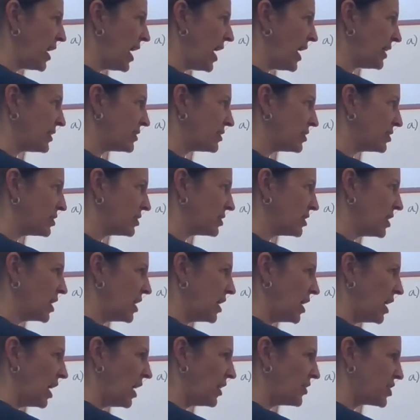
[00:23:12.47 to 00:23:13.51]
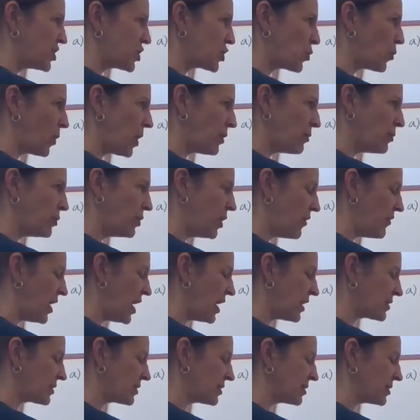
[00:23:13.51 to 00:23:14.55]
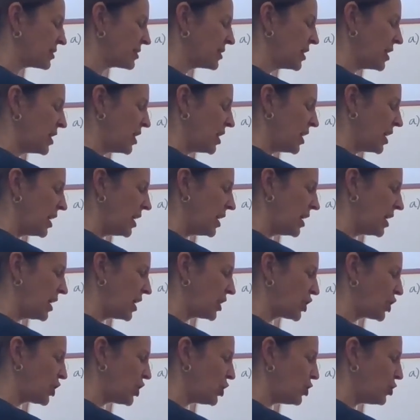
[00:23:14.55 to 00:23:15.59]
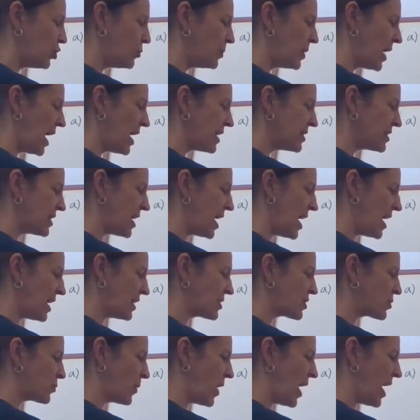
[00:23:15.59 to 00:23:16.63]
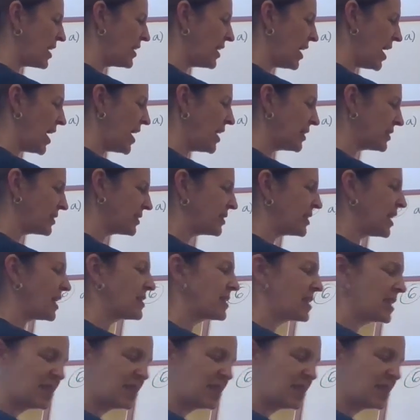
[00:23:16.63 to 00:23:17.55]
x, the square root of x cubed as x rad x. That's